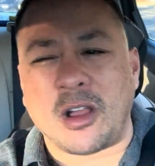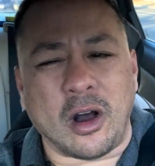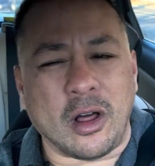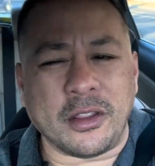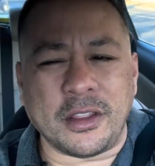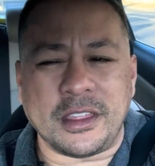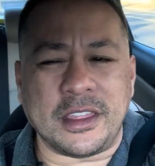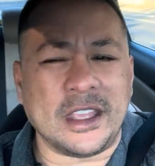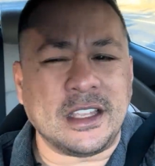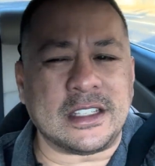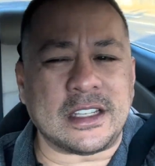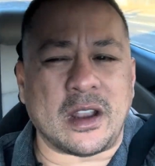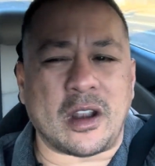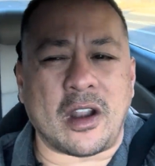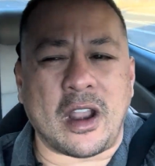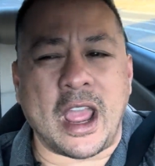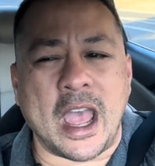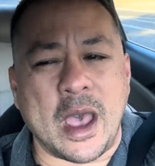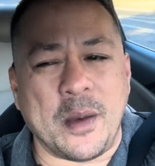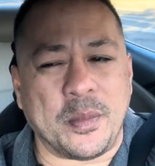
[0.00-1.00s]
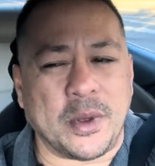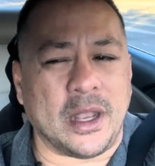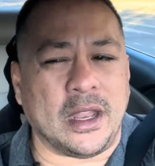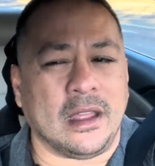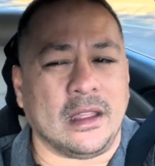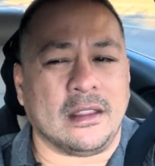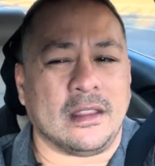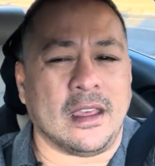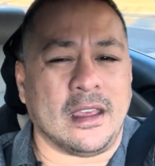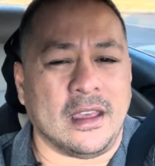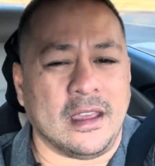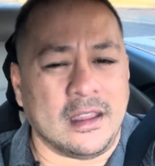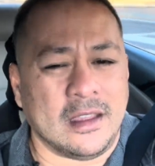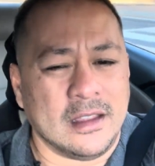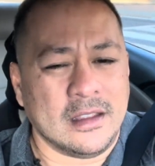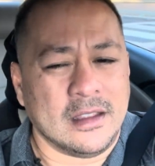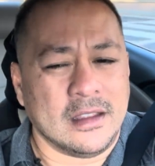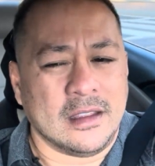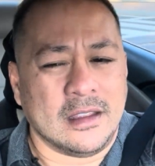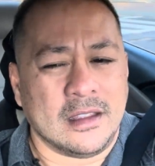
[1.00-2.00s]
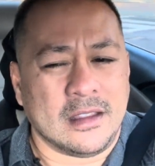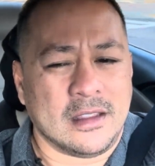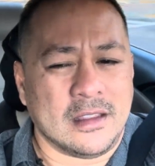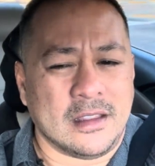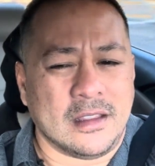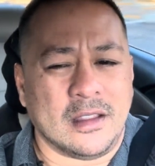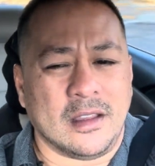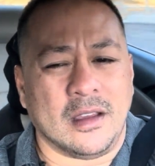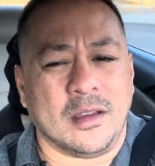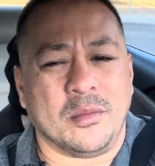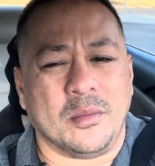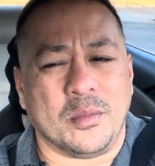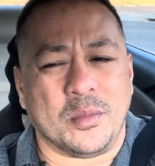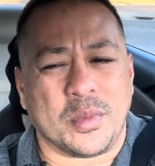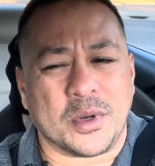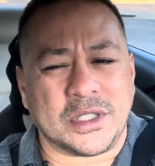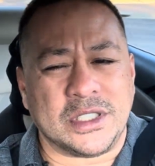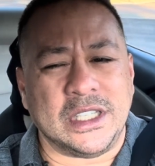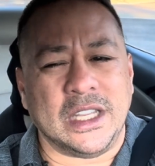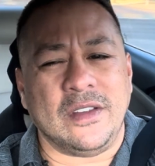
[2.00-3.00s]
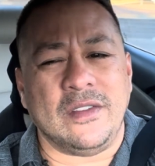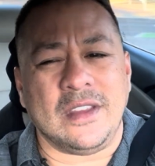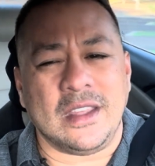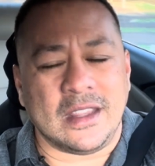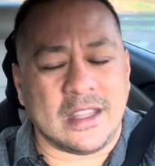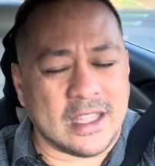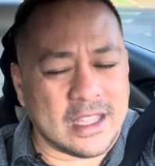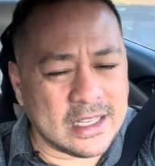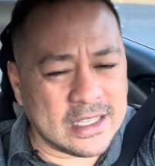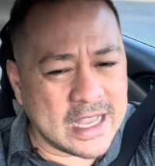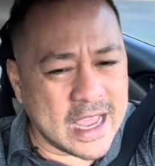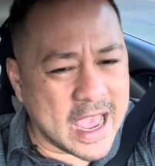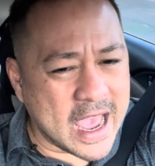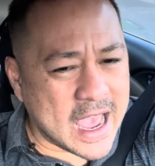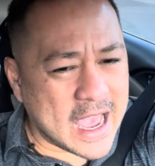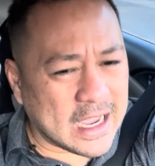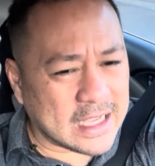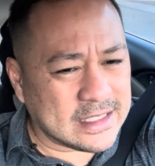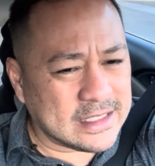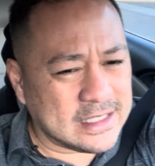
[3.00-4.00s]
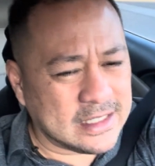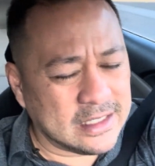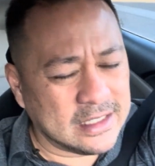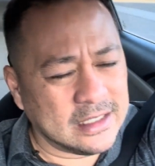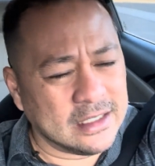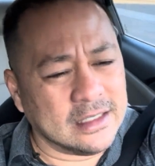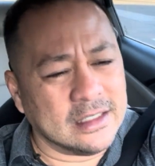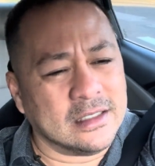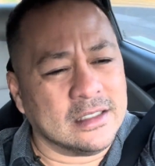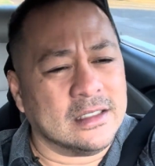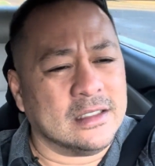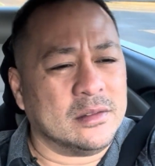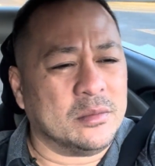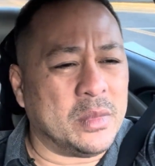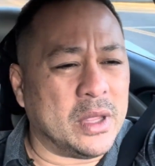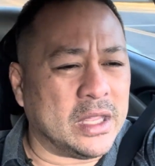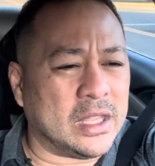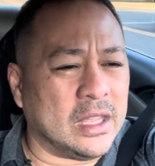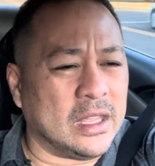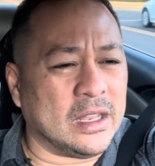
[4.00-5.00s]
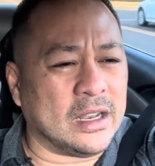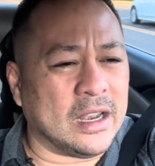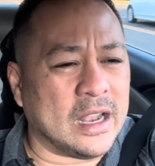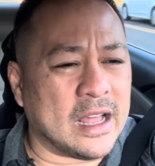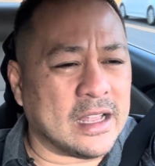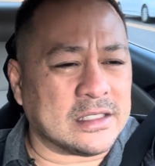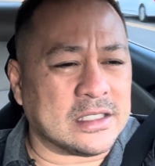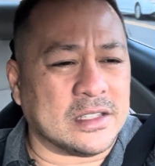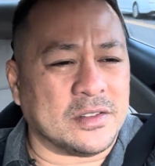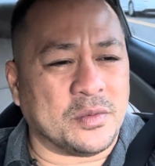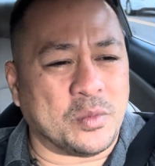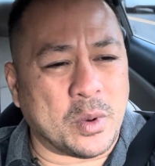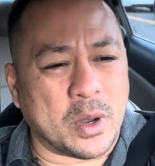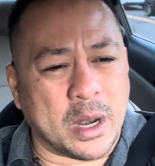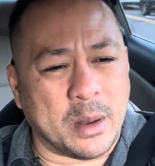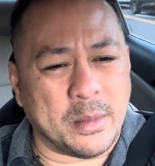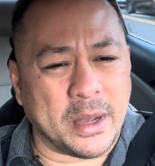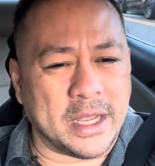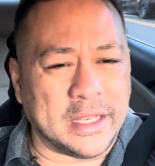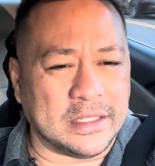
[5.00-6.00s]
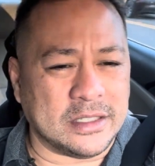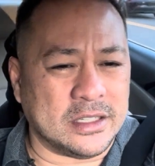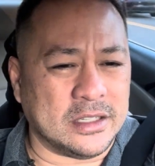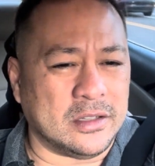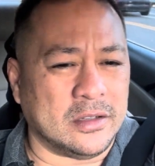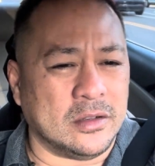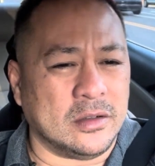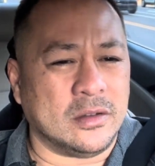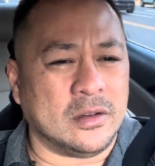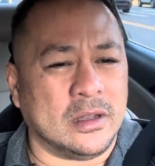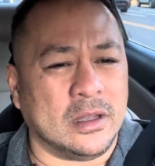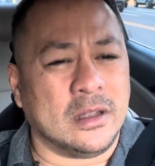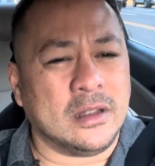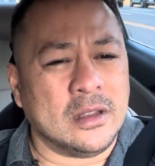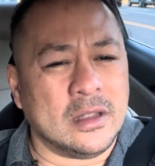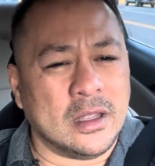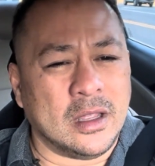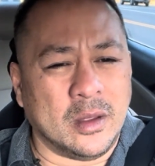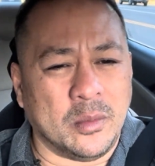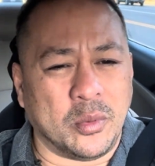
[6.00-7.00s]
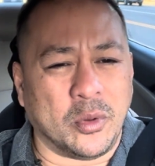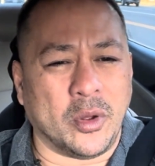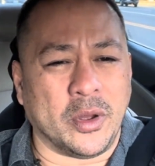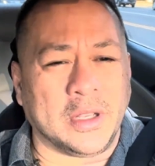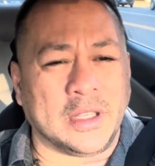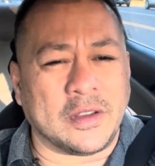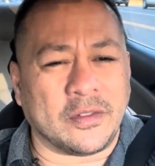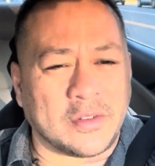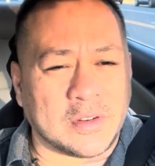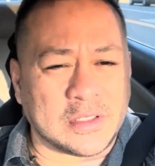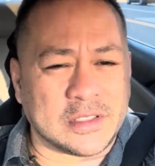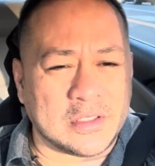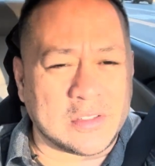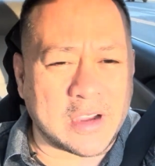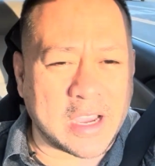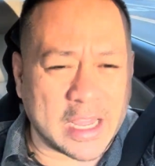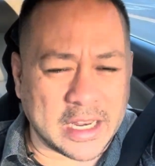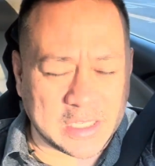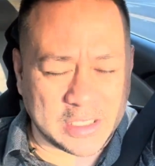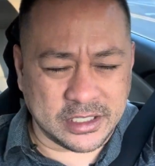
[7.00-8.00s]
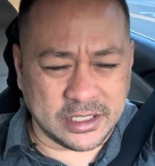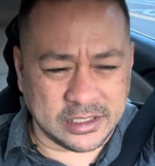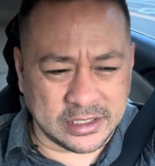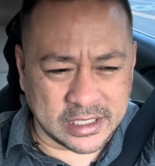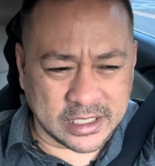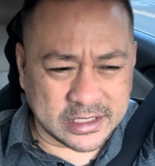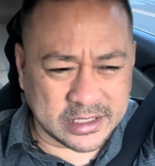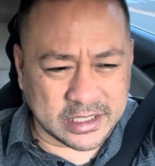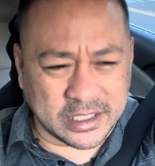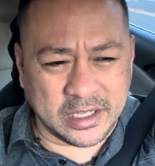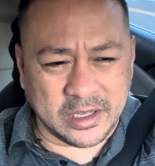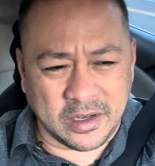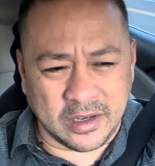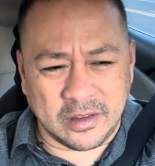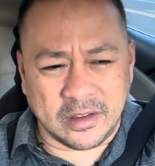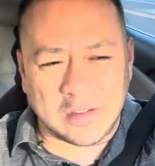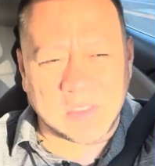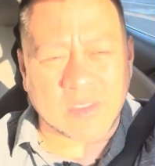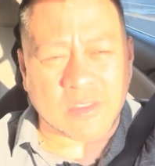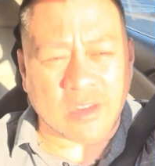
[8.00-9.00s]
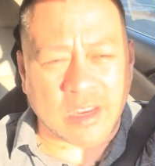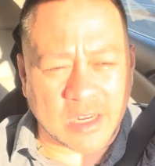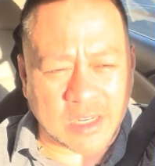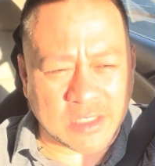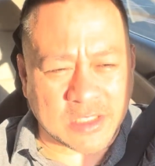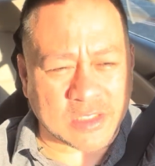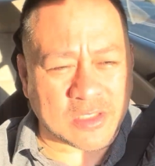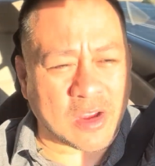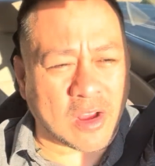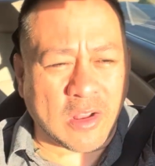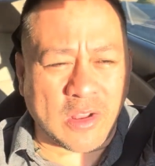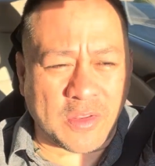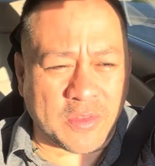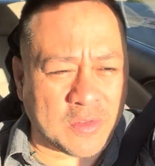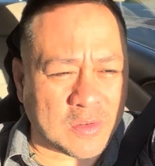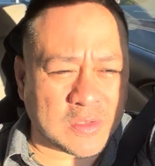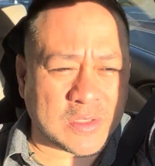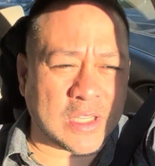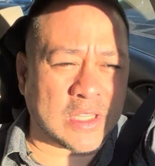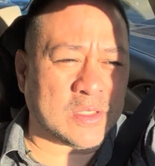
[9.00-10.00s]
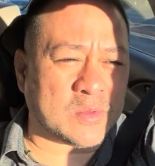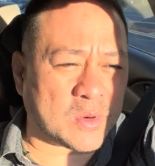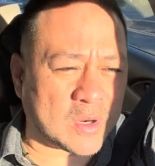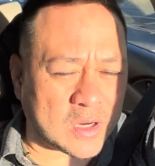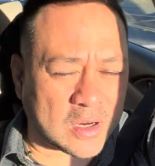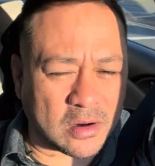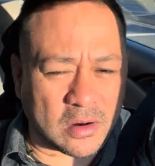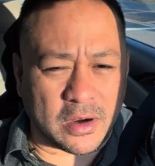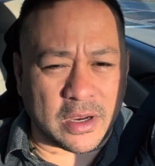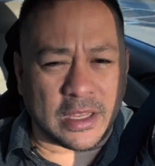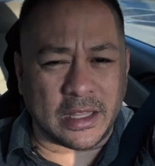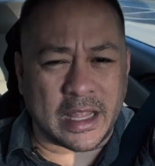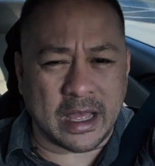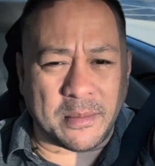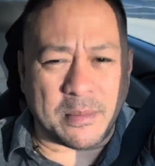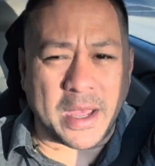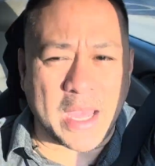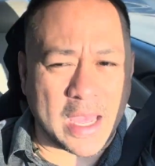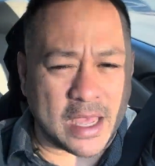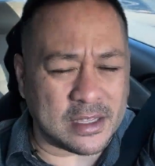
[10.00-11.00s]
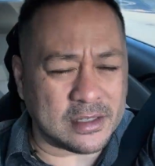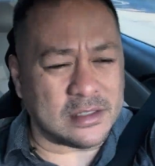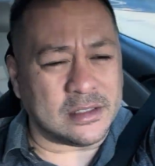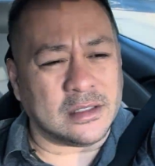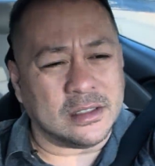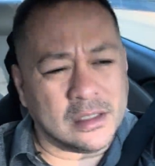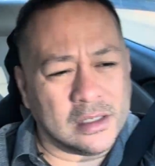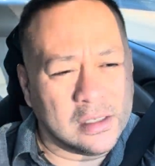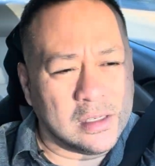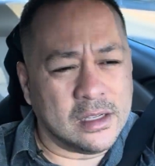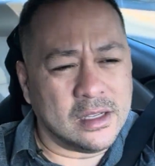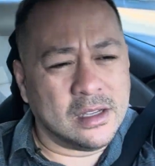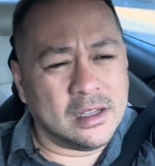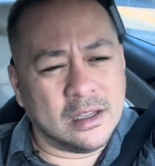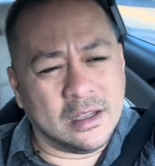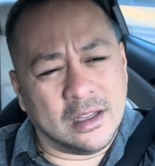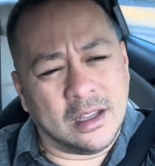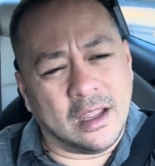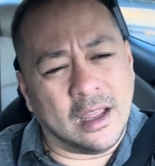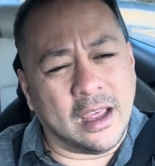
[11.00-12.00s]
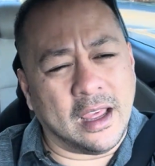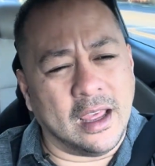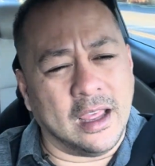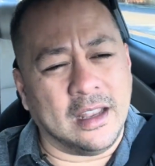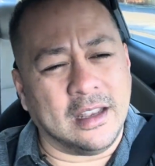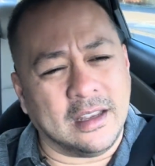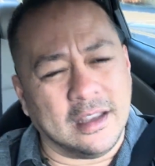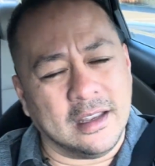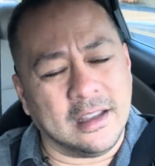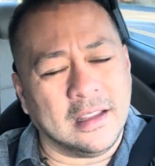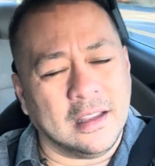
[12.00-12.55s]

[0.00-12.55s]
all the things that are happening, the perceiving the attacks, making an analysis of what I might do, employing different strategies, executing those strategies, all of those things were occurring in that match. And